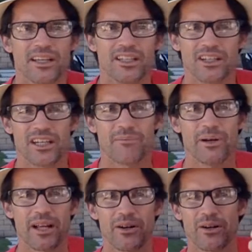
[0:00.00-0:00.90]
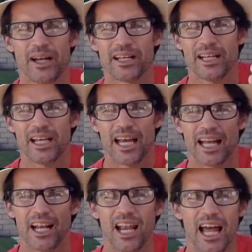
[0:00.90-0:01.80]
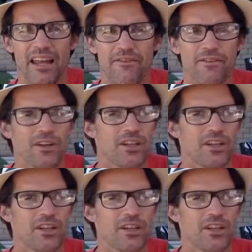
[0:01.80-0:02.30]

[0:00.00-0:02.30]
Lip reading: You get better at life.